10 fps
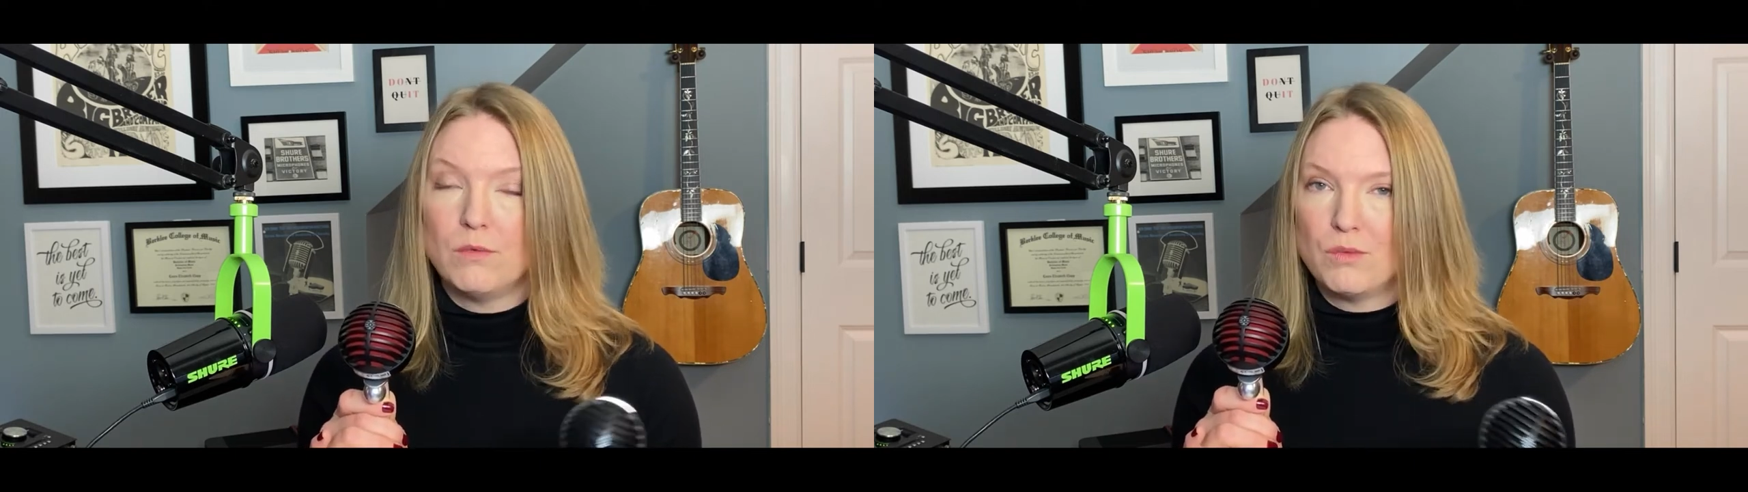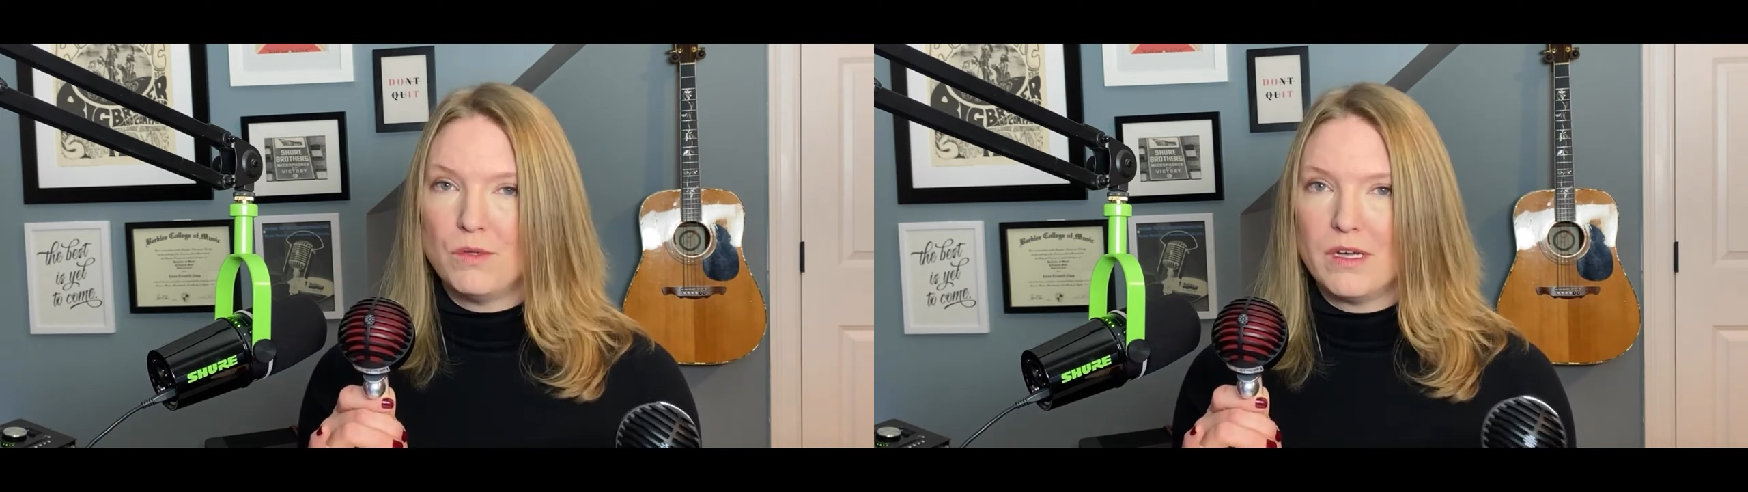
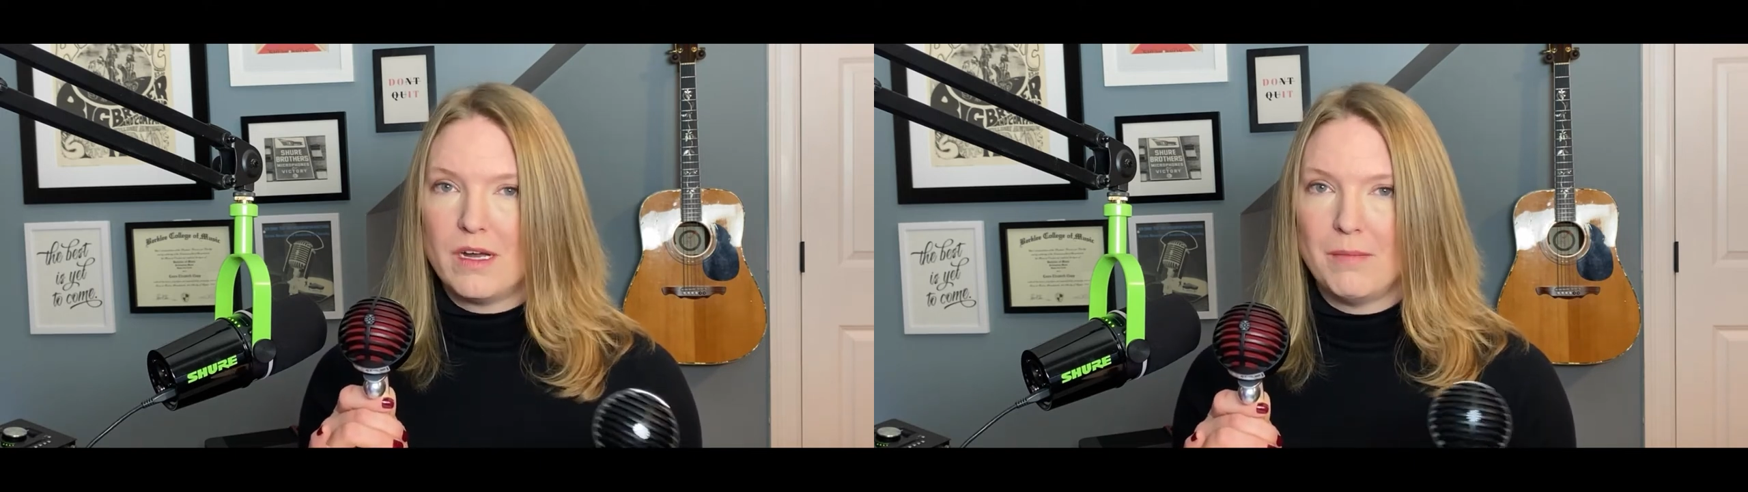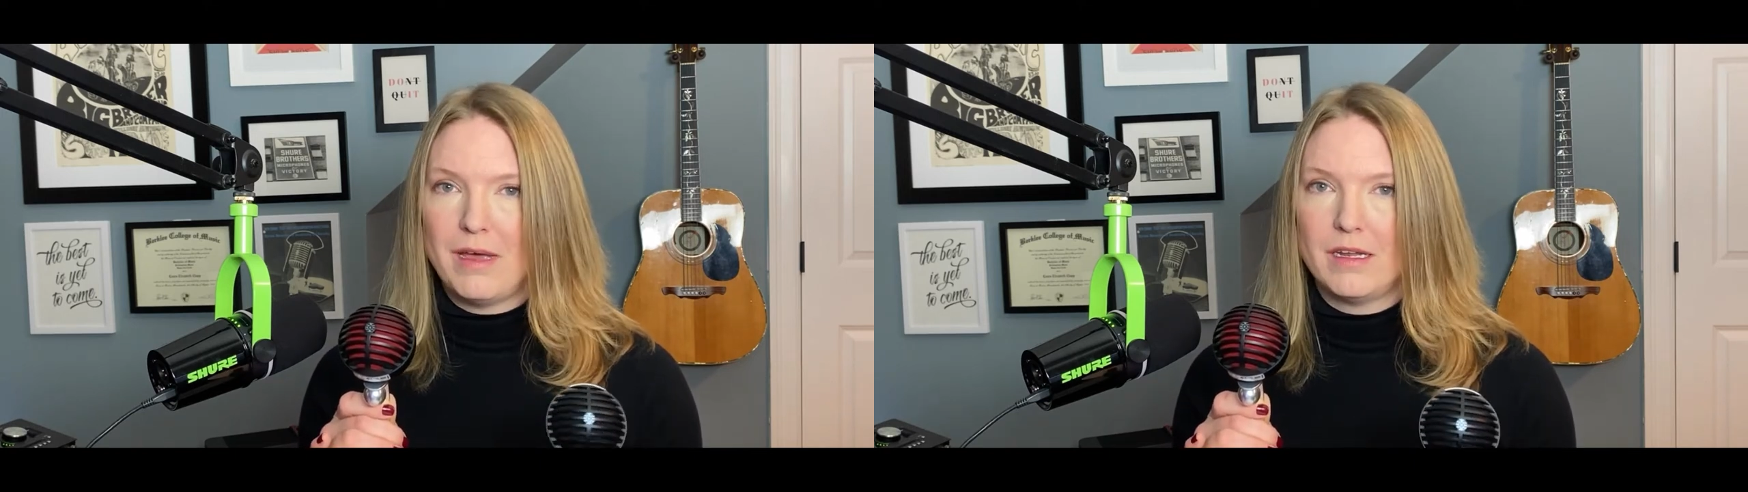which we'll
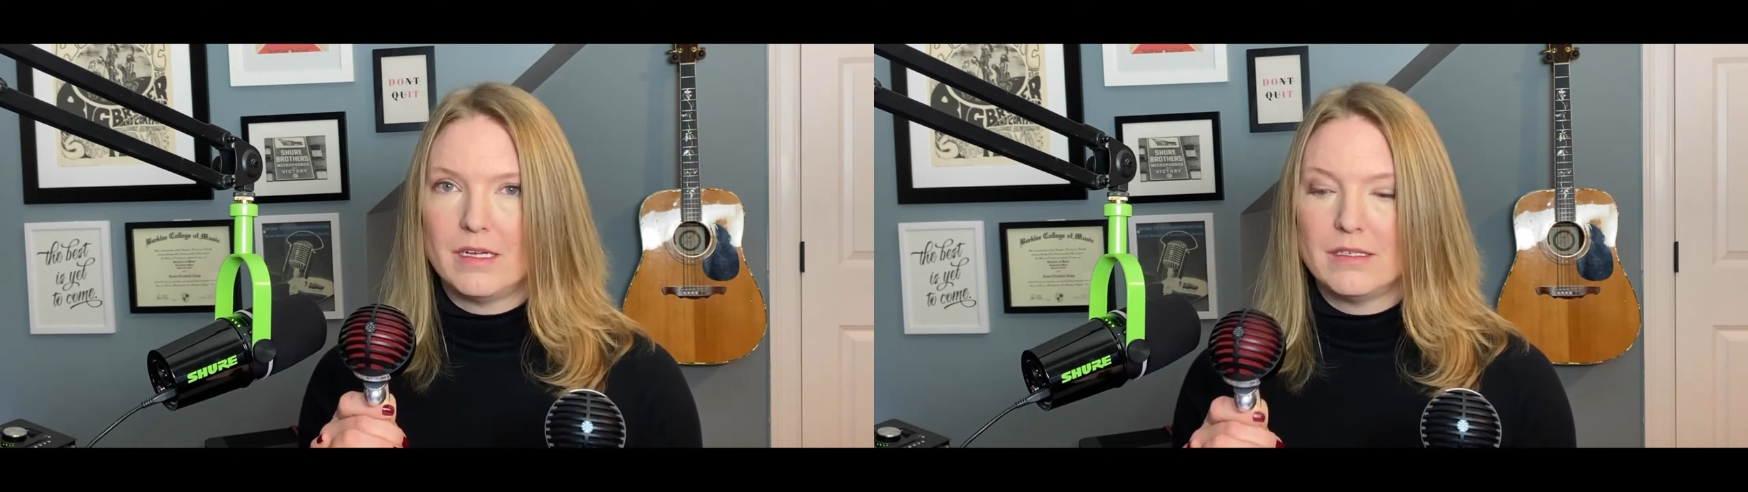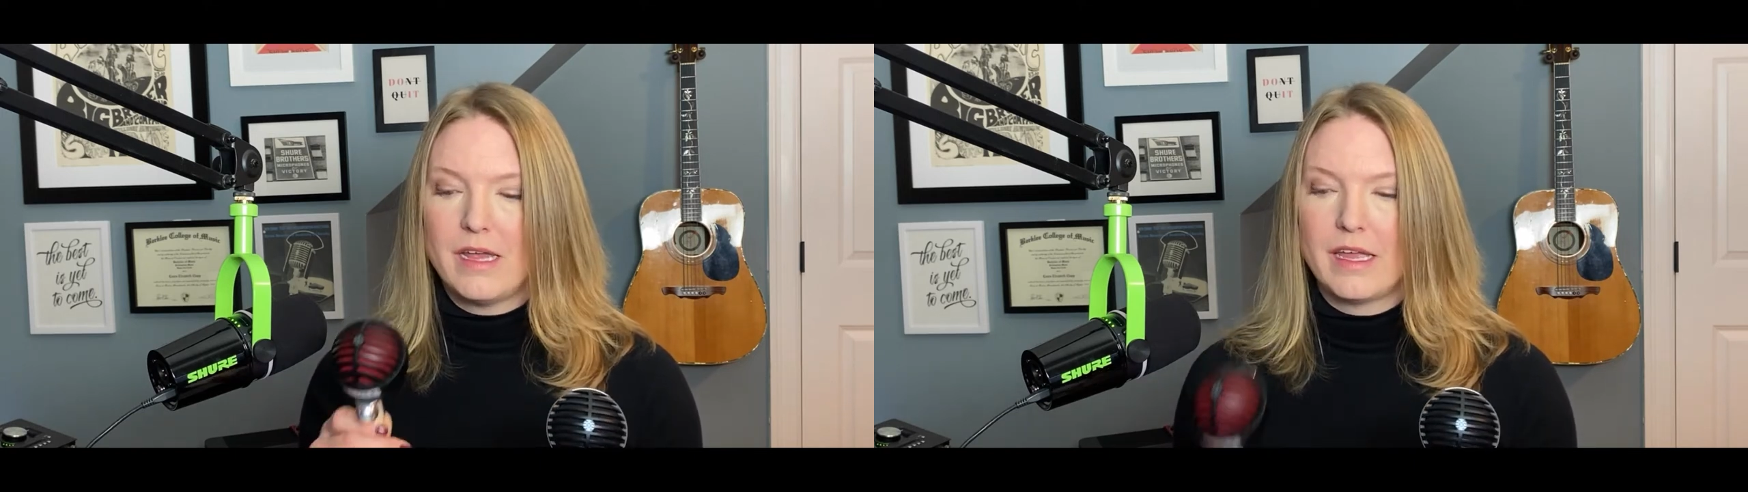talk about in
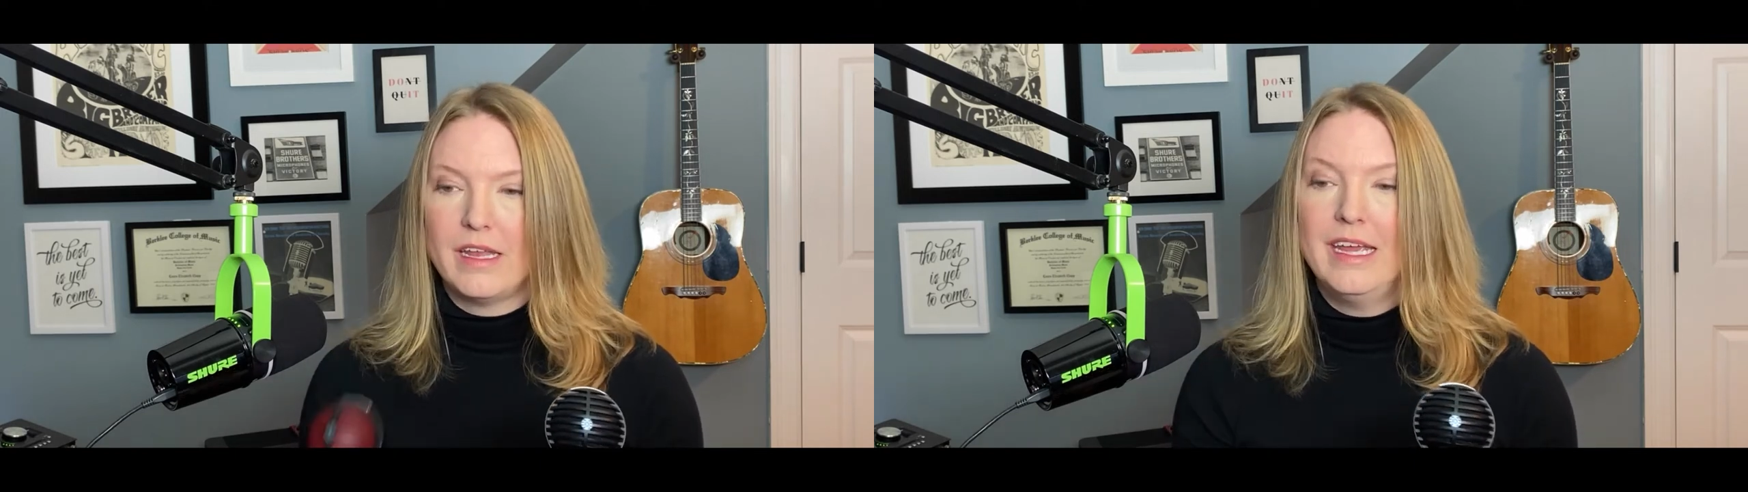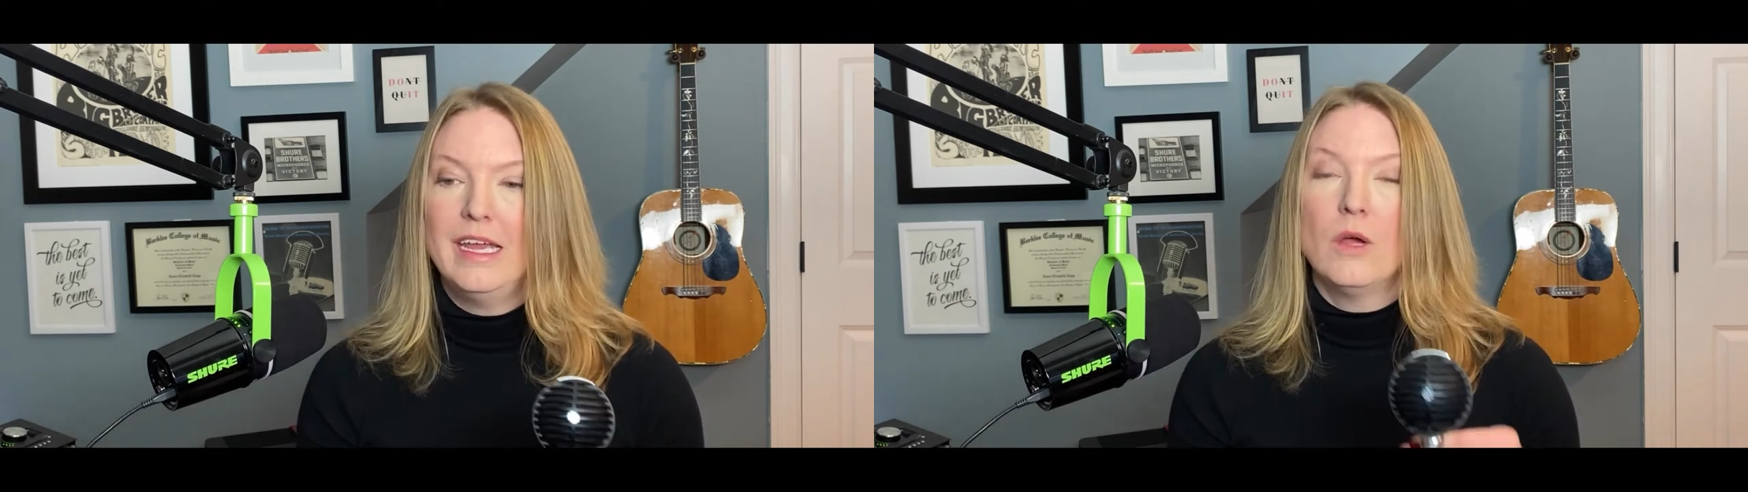a second.